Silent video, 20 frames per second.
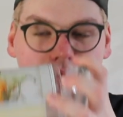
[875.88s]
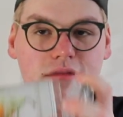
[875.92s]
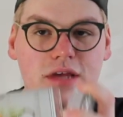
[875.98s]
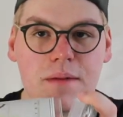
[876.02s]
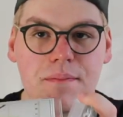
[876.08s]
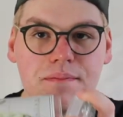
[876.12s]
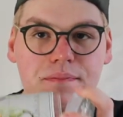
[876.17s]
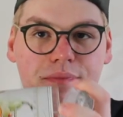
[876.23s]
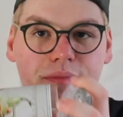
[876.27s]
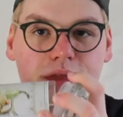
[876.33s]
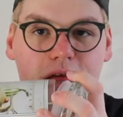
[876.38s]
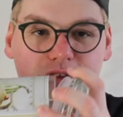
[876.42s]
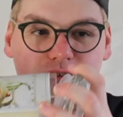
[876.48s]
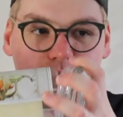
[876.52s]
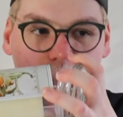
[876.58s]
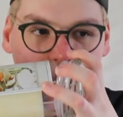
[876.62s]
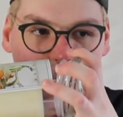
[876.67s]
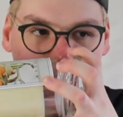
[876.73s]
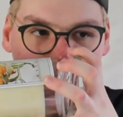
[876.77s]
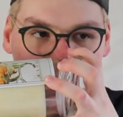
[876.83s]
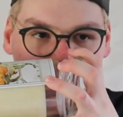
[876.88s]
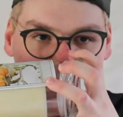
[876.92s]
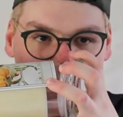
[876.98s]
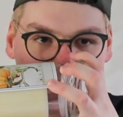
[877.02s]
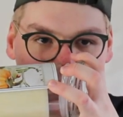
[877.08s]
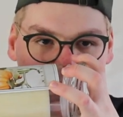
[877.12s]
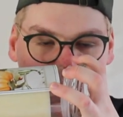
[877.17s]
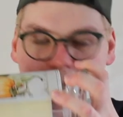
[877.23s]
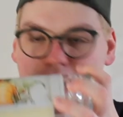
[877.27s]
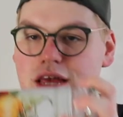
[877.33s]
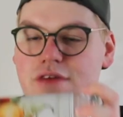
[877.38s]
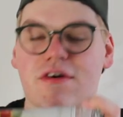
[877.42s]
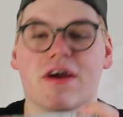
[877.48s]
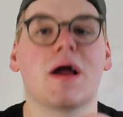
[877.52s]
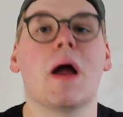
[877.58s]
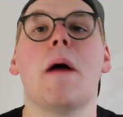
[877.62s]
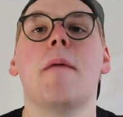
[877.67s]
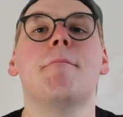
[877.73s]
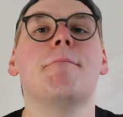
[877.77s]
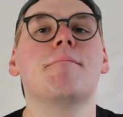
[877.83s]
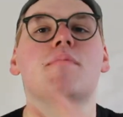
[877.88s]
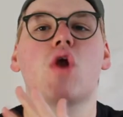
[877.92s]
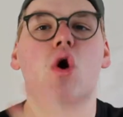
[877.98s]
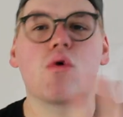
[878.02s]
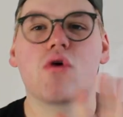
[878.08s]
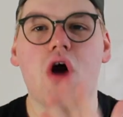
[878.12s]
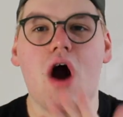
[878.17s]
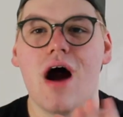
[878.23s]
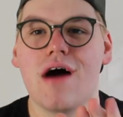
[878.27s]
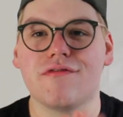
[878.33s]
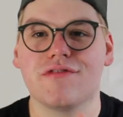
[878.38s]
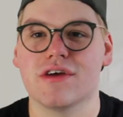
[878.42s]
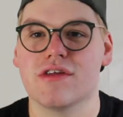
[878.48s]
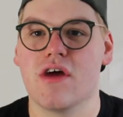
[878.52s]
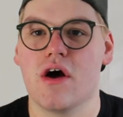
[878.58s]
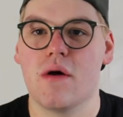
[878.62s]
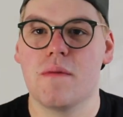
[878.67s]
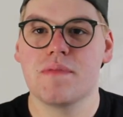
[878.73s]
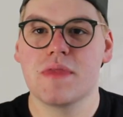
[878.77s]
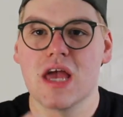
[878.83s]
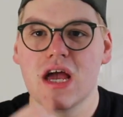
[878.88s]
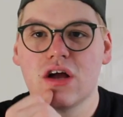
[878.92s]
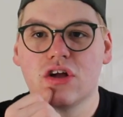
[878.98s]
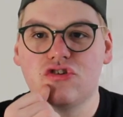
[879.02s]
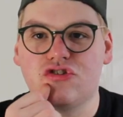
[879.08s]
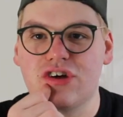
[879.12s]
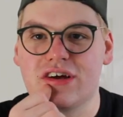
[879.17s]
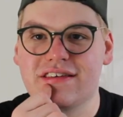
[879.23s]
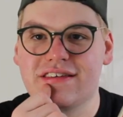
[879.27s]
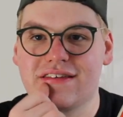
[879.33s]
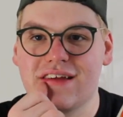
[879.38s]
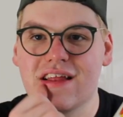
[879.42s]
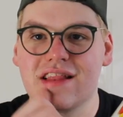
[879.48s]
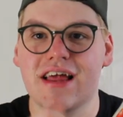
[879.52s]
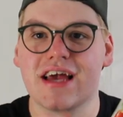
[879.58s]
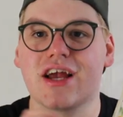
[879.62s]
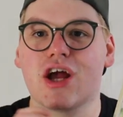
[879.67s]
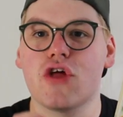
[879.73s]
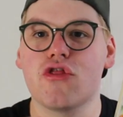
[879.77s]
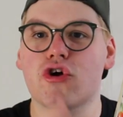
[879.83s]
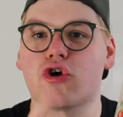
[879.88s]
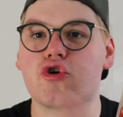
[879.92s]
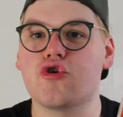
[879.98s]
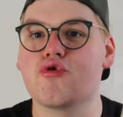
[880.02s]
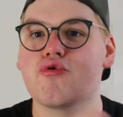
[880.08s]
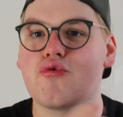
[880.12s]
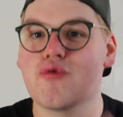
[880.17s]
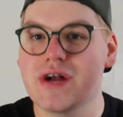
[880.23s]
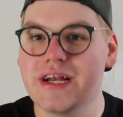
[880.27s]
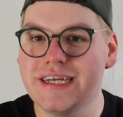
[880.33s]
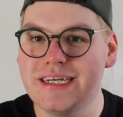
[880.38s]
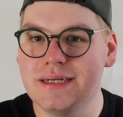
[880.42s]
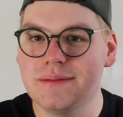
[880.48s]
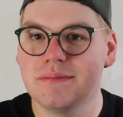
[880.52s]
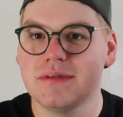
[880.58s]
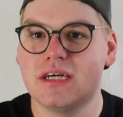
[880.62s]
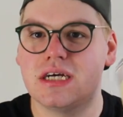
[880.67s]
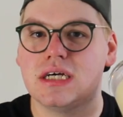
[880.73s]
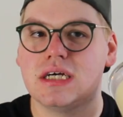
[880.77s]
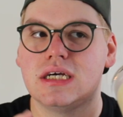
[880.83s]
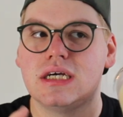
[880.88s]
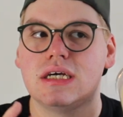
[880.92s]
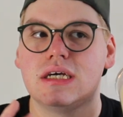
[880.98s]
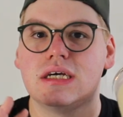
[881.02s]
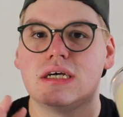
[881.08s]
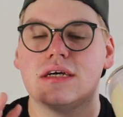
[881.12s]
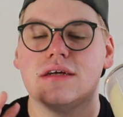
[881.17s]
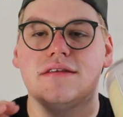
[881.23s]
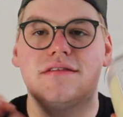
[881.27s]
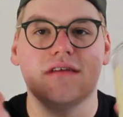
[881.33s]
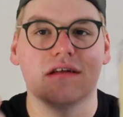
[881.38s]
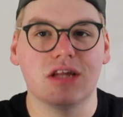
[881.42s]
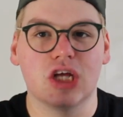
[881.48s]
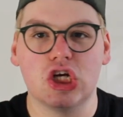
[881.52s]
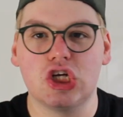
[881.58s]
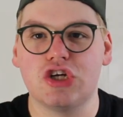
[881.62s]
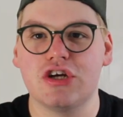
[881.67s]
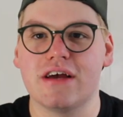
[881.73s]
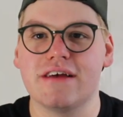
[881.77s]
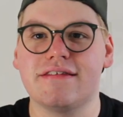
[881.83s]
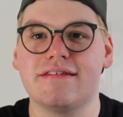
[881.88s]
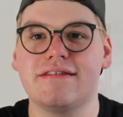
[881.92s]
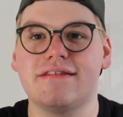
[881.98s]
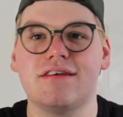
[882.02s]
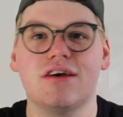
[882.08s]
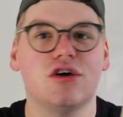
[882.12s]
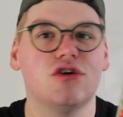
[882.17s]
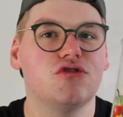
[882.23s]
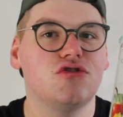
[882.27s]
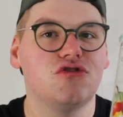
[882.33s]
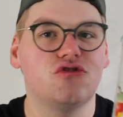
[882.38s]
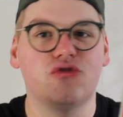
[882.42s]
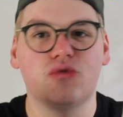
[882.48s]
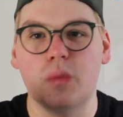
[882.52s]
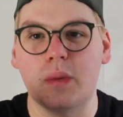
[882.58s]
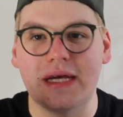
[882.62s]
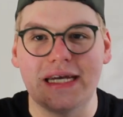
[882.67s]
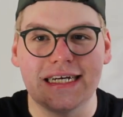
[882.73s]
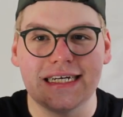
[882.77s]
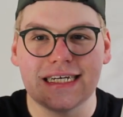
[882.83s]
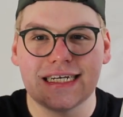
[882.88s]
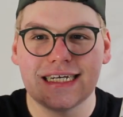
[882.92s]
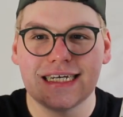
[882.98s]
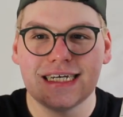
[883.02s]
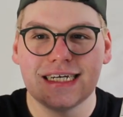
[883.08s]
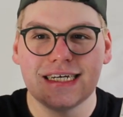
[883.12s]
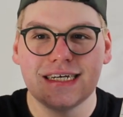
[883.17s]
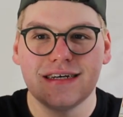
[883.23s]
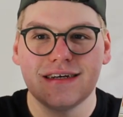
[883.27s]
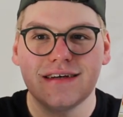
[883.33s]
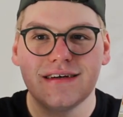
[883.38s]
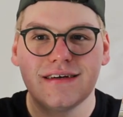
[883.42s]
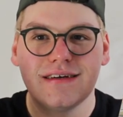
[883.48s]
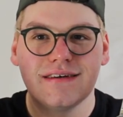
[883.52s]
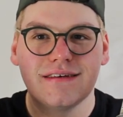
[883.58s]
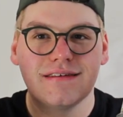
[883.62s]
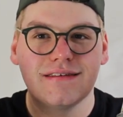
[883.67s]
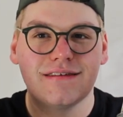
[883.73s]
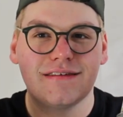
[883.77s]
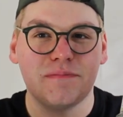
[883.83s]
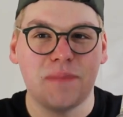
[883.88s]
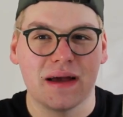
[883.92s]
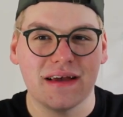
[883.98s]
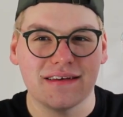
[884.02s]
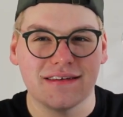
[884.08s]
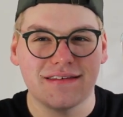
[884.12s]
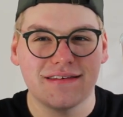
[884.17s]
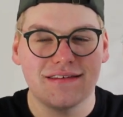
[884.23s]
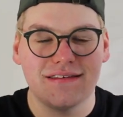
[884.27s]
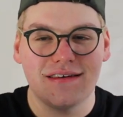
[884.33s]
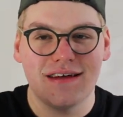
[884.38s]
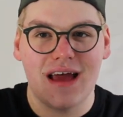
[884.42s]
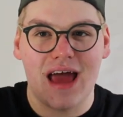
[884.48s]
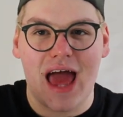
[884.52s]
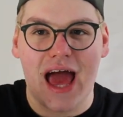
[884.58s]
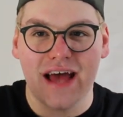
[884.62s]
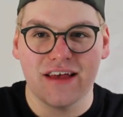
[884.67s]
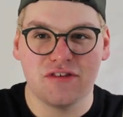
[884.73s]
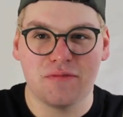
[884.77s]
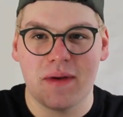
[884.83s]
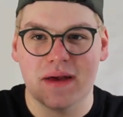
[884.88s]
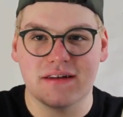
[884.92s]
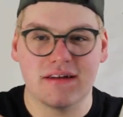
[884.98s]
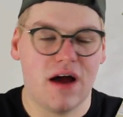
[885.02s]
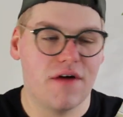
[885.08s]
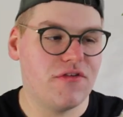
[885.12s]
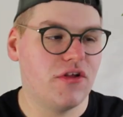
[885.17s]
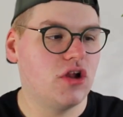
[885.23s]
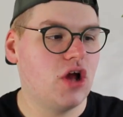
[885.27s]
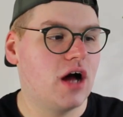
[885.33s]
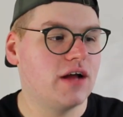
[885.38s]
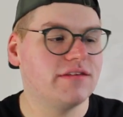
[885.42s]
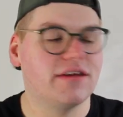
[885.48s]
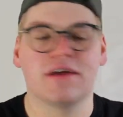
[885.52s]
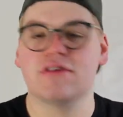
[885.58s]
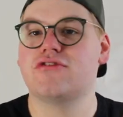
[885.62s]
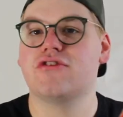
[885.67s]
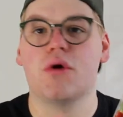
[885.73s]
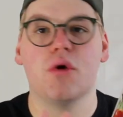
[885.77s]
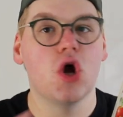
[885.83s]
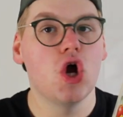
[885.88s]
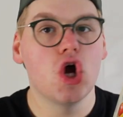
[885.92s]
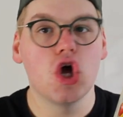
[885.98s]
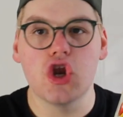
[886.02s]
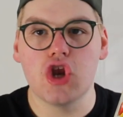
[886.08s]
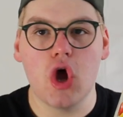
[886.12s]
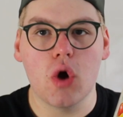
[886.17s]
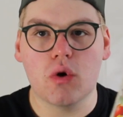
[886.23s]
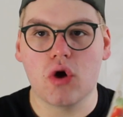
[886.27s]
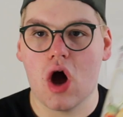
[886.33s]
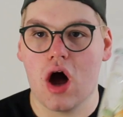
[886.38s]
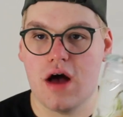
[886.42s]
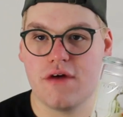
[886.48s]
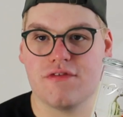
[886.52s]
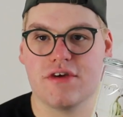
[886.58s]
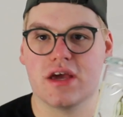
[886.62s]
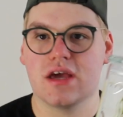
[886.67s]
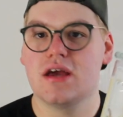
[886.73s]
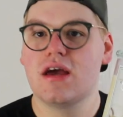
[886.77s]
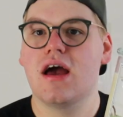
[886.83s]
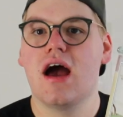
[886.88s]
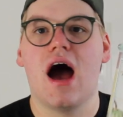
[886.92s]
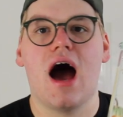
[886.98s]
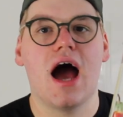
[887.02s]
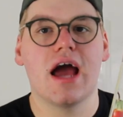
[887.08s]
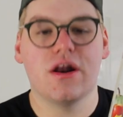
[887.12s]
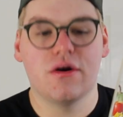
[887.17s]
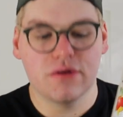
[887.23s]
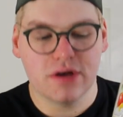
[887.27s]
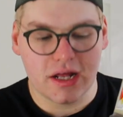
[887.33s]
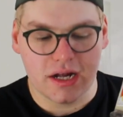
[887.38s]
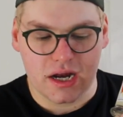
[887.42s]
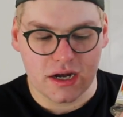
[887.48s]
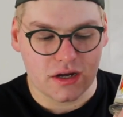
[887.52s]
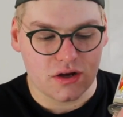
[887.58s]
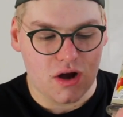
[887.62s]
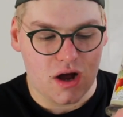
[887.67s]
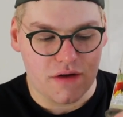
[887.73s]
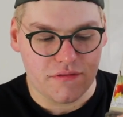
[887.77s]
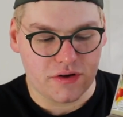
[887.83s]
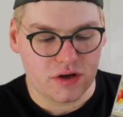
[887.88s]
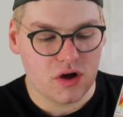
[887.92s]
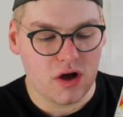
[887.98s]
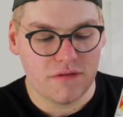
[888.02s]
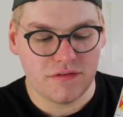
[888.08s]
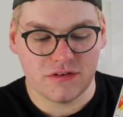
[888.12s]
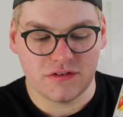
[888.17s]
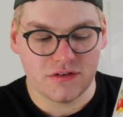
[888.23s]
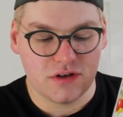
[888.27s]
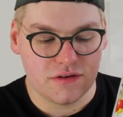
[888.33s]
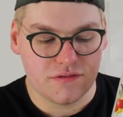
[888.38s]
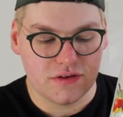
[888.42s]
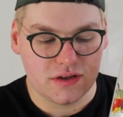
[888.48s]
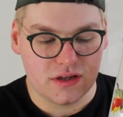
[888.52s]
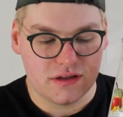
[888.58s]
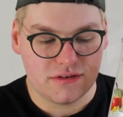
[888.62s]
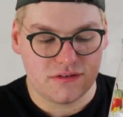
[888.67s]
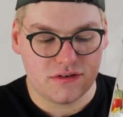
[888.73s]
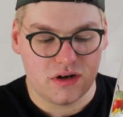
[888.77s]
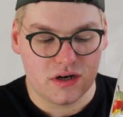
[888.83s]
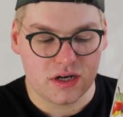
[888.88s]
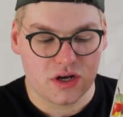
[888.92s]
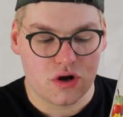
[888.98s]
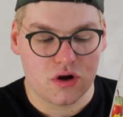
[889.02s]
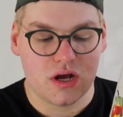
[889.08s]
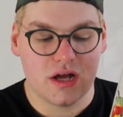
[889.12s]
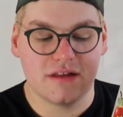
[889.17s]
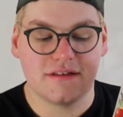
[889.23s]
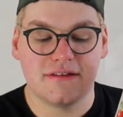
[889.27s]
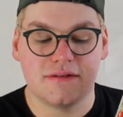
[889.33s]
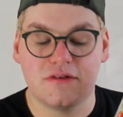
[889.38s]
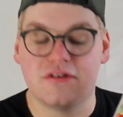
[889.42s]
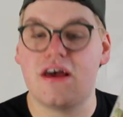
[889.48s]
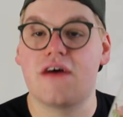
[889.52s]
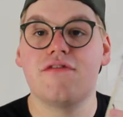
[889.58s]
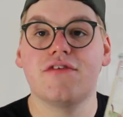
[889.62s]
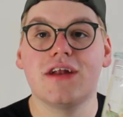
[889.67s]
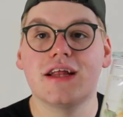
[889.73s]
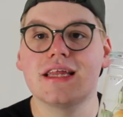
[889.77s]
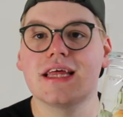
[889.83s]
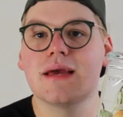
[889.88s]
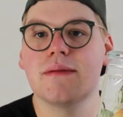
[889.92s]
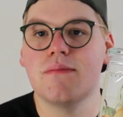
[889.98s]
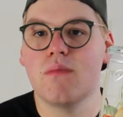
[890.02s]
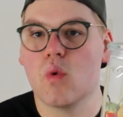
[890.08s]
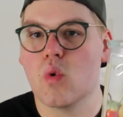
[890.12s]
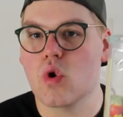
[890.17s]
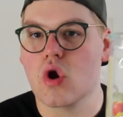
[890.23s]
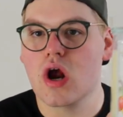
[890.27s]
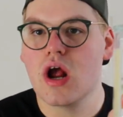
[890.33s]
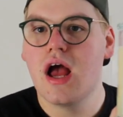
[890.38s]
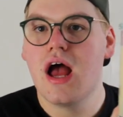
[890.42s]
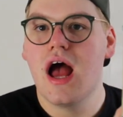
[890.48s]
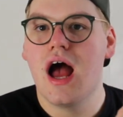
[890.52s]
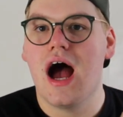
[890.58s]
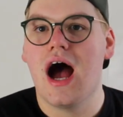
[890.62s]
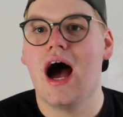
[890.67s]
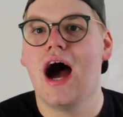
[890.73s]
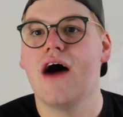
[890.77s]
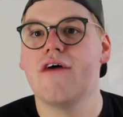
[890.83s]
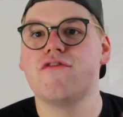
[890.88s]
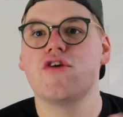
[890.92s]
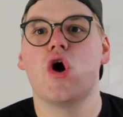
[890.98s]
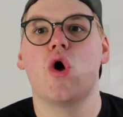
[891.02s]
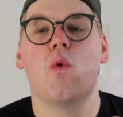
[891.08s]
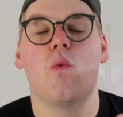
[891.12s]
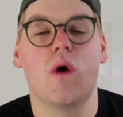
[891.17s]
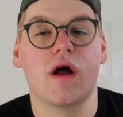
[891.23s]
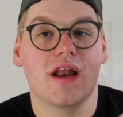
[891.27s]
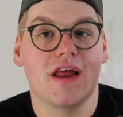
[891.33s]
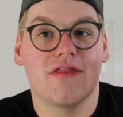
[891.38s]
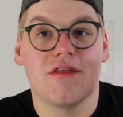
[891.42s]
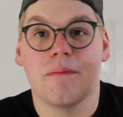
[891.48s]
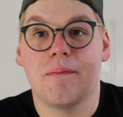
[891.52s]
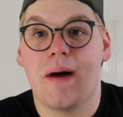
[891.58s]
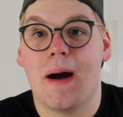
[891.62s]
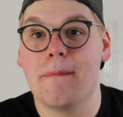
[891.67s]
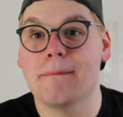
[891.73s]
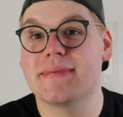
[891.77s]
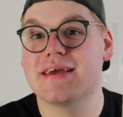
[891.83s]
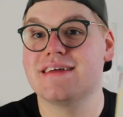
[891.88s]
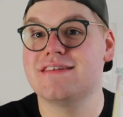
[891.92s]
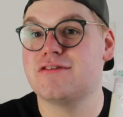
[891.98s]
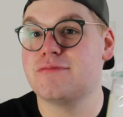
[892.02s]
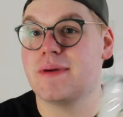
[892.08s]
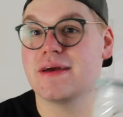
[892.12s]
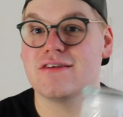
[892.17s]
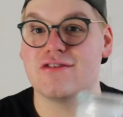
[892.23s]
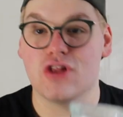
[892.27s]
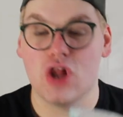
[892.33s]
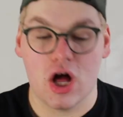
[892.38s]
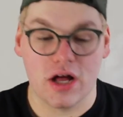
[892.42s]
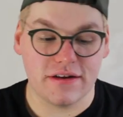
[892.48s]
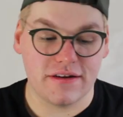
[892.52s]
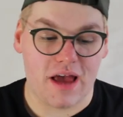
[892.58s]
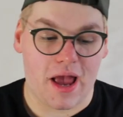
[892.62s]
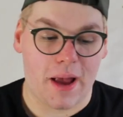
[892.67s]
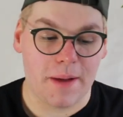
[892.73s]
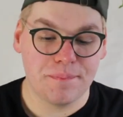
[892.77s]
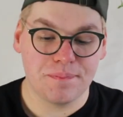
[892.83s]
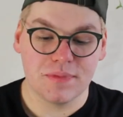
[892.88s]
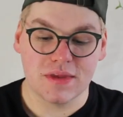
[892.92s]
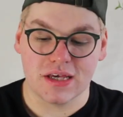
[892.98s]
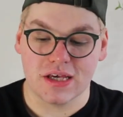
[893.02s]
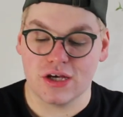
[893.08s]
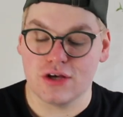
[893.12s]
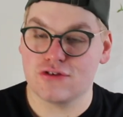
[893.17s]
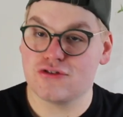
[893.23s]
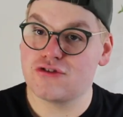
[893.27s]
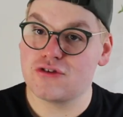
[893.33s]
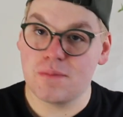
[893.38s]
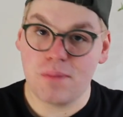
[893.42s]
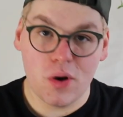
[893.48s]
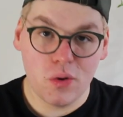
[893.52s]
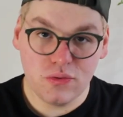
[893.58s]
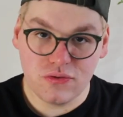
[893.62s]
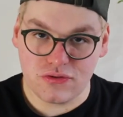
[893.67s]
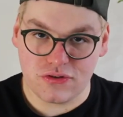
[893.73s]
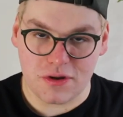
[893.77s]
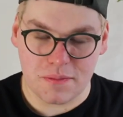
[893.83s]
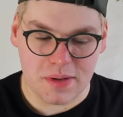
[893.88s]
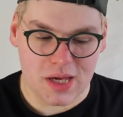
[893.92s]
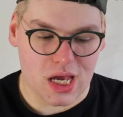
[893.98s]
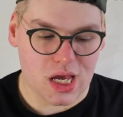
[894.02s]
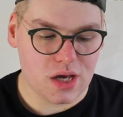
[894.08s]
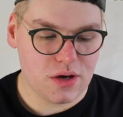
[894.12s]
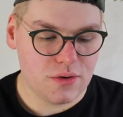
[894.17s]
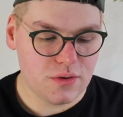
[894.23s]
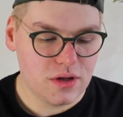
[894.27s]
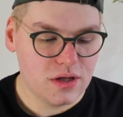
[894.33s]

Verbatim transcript: Yep, that's what I'm leaving. No coffee though. Just like the creamed, delicious, sweet, spiced aspect of a latte. So no coffee. I don't get any coffee. Coffee's not even listed on here. It's definitely more of what the pumpkin spice latte is supposed to be.